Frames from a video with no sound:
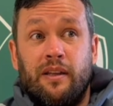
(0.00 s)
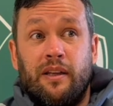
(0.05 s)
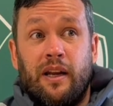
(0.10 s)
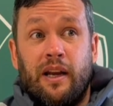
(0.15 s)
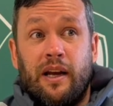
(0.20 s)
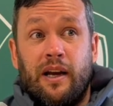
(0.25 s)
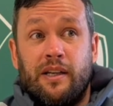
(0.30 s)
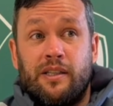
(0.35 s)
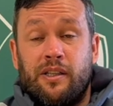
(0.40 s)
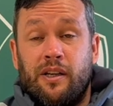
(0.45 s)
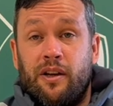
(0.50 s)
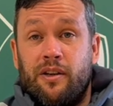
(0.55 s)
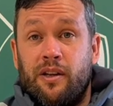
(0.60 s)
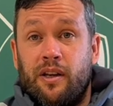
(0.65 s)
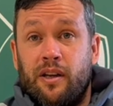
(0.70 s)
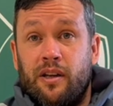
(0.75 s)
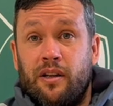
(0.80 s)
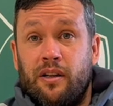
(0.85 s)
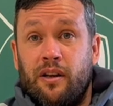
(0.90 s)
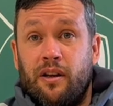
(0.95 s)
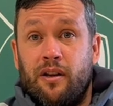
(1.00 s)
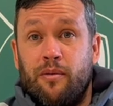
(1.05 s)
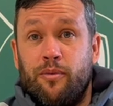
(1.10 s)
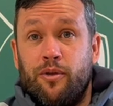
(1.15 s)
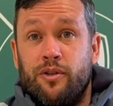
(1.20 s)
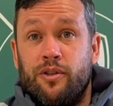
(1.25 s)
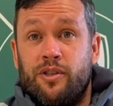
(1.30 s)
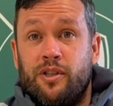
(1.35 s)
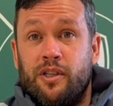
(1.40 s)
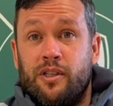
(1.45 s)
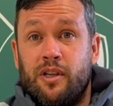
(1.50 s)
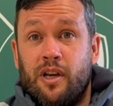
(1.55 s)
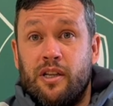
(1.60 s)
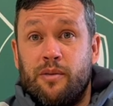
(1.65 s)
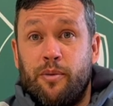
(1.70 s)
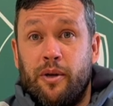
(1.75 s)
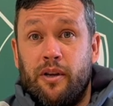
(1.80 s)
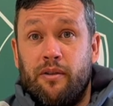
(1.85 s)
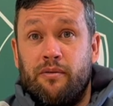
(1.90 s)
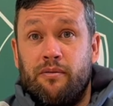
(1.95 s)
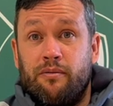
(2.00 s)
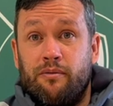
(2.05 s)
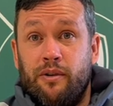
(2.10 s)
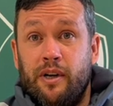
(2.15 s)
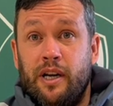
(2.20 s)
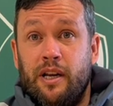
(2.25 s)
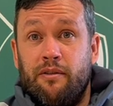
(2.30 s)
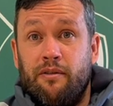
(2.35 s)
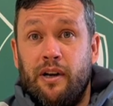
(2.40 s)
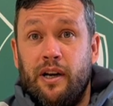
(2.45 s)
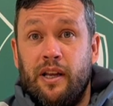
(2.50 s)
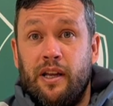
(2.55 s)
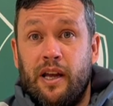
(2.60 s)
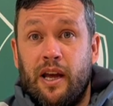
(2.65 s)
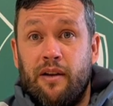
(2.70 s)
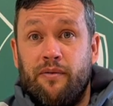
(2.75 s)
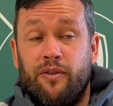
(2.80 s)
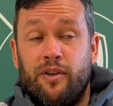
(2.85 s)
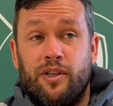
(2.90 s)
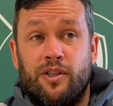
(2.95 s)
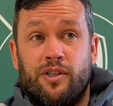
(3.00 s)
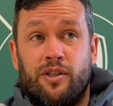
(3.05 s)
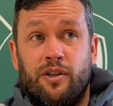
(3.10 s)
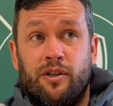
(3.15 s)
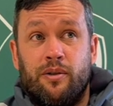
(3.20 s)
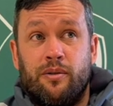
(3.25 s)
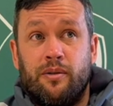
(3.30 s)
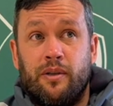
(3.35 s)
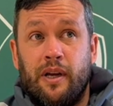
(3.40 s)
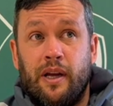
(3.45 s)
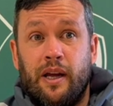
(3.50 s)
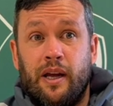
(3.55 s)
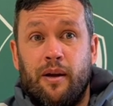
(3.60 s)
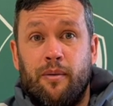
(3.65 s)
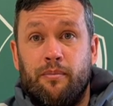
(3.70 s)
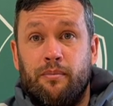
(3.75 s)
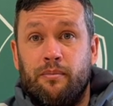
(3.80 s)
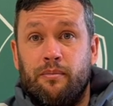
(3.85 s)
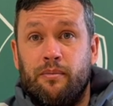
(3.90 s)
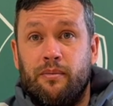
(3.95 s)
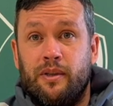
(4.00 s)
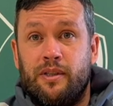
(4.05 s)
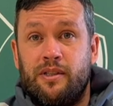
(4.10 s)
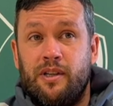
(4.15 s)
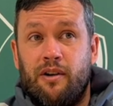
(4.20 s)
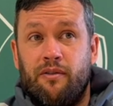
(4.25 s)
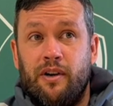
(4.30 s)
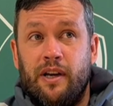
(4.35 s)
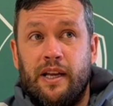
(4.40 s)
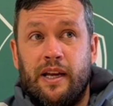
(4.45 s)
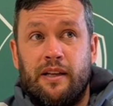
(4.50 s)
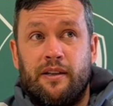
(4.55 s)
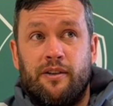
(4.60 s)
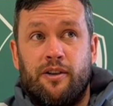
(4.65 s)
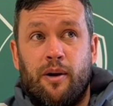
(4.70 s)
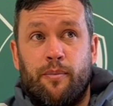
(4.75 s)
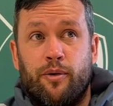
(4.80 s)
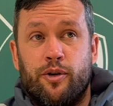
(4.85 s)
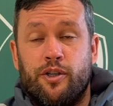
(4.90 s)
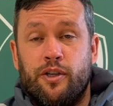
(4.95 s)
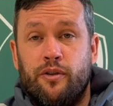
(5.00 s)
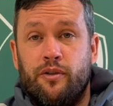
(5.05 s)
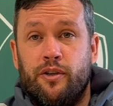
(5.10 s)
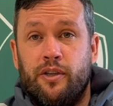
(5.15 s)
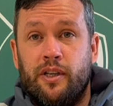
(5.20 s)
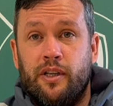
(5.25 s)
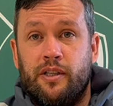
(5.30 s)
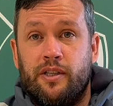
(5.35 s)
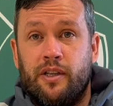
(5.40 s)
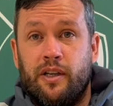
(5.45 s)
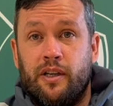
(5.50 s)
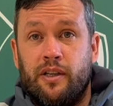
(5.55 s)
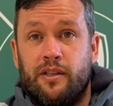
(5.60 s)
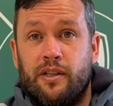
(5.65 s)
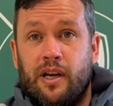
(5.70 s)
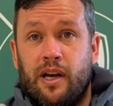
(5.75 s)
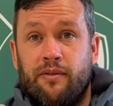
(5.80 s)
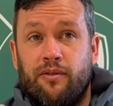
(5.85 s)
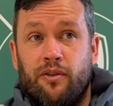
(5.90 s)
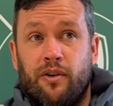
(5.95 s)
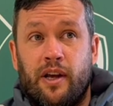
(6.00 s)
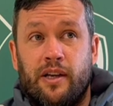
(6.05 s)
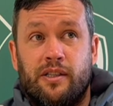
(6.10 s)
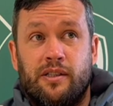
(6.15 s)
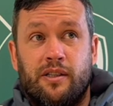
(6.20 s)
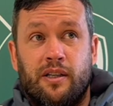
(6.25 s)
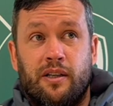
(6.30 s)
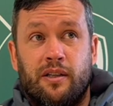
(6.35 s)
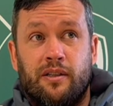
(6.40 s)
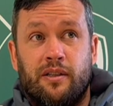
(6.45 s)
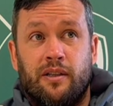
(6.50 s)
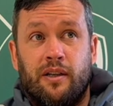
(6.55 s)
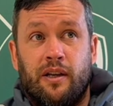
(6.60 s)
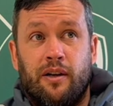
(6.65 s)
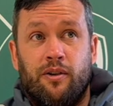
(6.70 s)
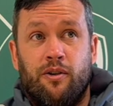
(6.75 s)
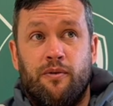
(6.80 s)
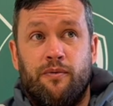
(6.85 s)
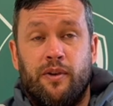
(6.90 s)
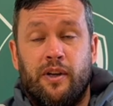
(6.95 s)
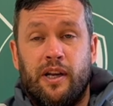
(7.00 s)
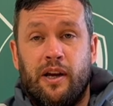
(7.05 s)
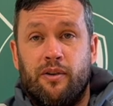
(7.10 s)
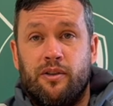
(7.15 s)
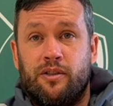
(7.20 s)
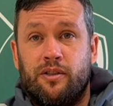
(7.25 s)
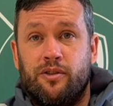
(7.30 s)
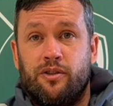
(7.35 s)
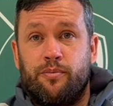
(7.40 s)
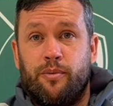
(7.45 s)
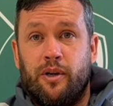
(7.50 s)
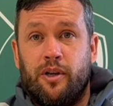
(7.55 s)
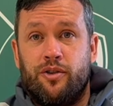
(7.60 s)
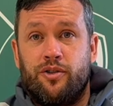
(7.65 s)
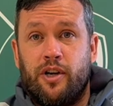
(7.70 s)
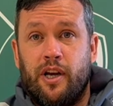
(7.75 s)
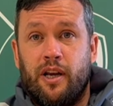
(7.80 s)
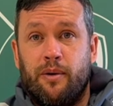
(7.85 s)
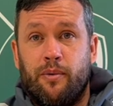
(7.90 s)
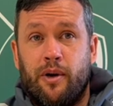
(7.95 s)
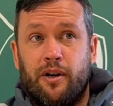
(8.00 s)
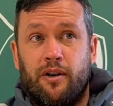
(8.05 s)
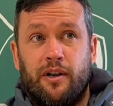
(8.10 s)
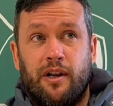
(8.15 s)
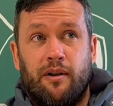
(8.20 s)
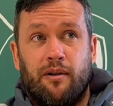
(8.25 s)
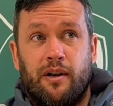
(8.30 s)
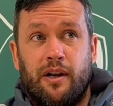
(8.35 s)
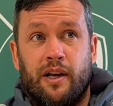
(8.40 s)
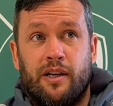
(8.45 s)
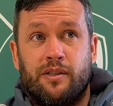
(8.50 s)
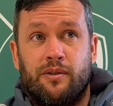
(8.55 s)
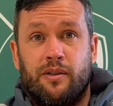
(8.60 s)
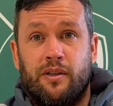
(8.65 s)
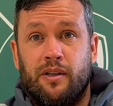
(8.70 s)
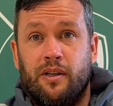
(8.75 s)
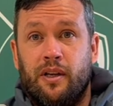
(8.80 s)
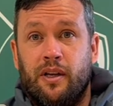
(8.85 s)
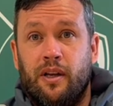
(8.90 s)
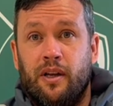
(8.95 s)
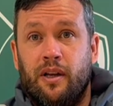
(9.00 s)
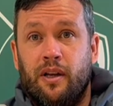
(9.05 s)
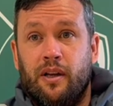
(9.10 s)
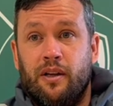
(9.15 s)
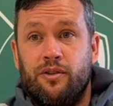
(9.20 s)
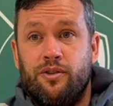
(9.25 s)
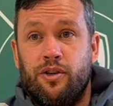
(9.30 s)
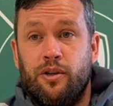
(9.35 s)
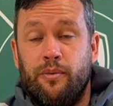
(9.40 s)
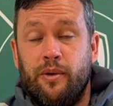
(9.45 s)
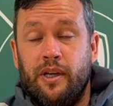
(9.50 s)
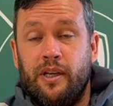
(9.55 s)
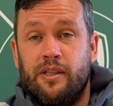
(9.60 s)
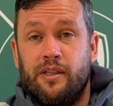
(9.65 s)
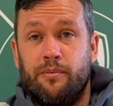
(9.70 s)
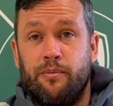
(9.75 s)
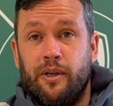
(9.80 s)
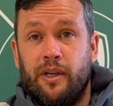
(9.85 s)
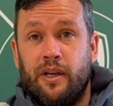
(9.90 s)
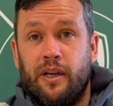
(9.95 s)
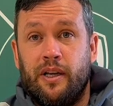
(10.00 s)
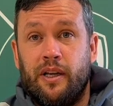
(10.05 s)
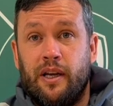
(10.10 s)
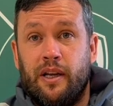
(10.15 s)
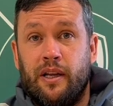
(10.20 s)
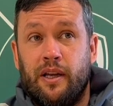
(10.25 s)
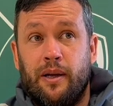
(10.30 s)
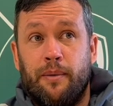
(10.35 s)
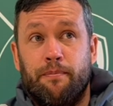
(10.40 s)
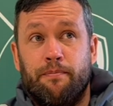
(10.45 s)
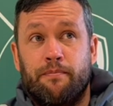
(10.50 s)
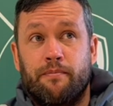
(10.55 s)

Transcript: the last lot of months has been really heavy, so it's not really getting an opportunity to have a rest, and hopefully now there's a bit of drying weather now the next 2 weeks, and we can get a